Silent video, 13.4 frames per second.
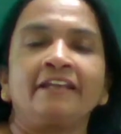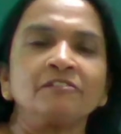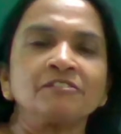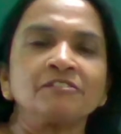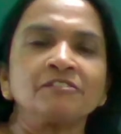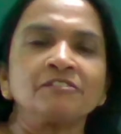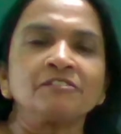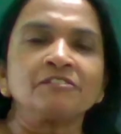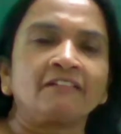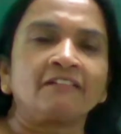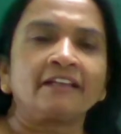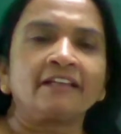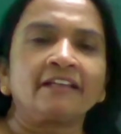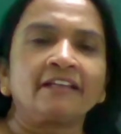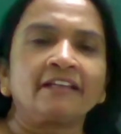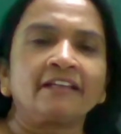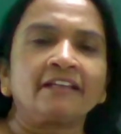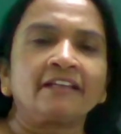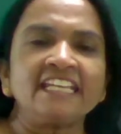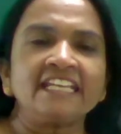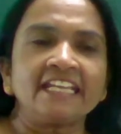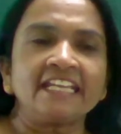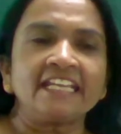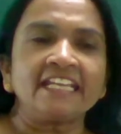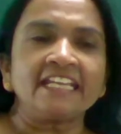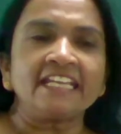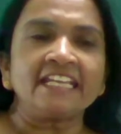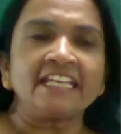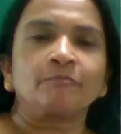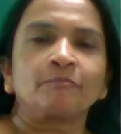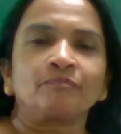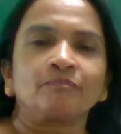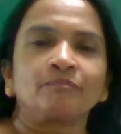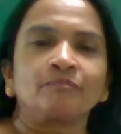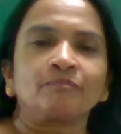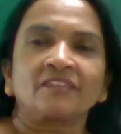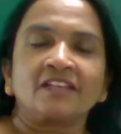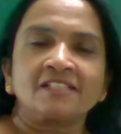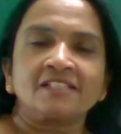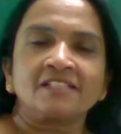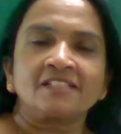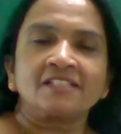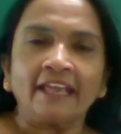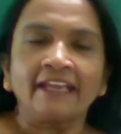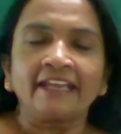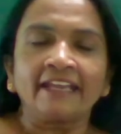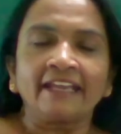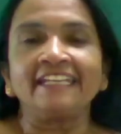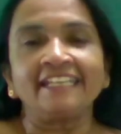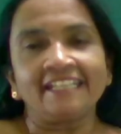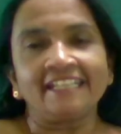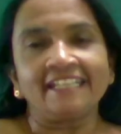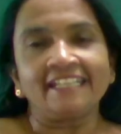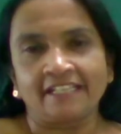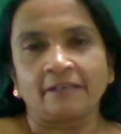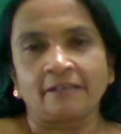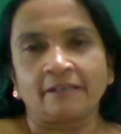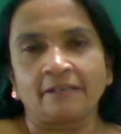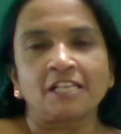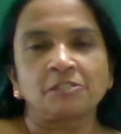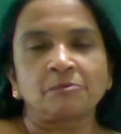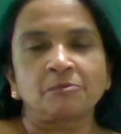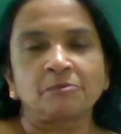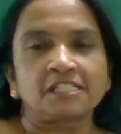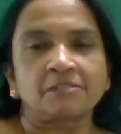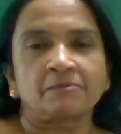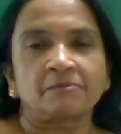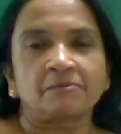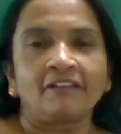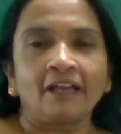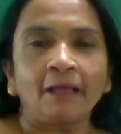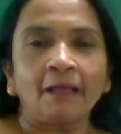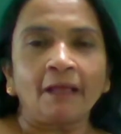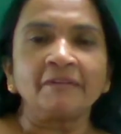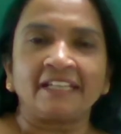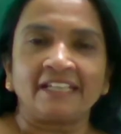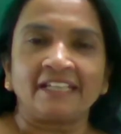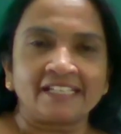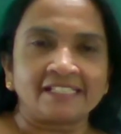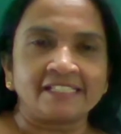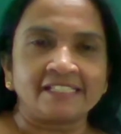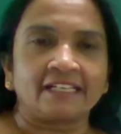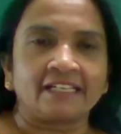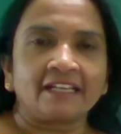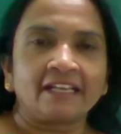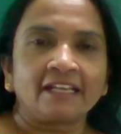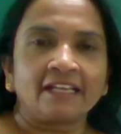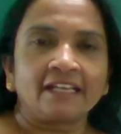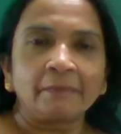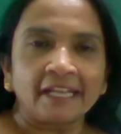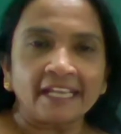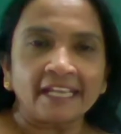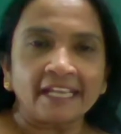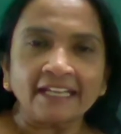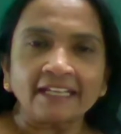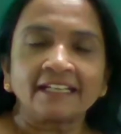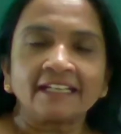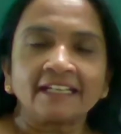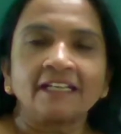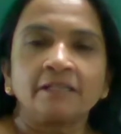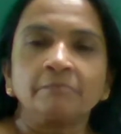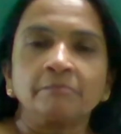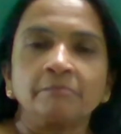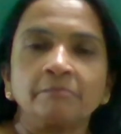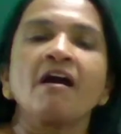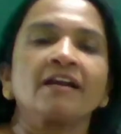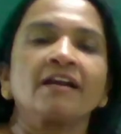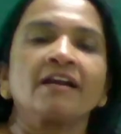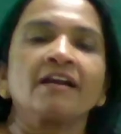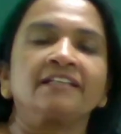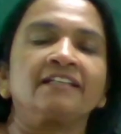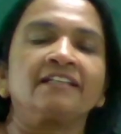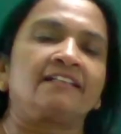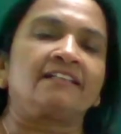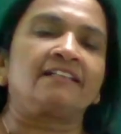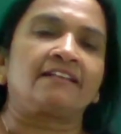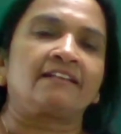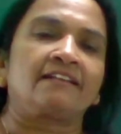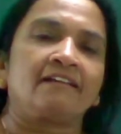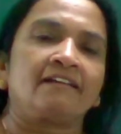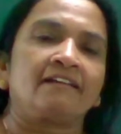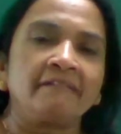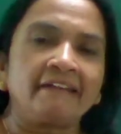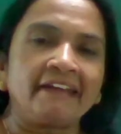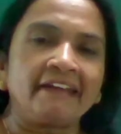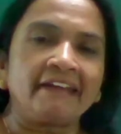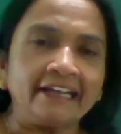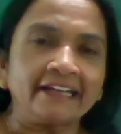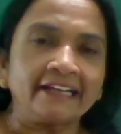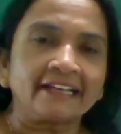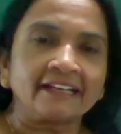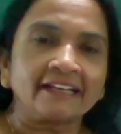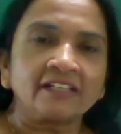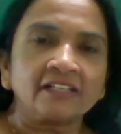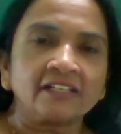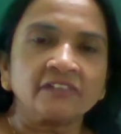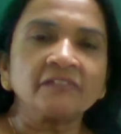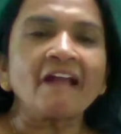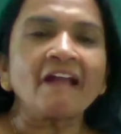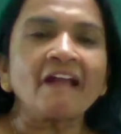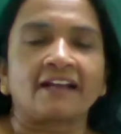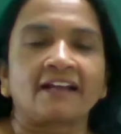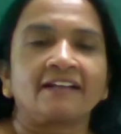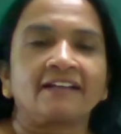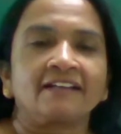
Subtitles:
Now see that one. Eat, say eaten, past participle verb, eaten. Break, broken. Drink, drunk.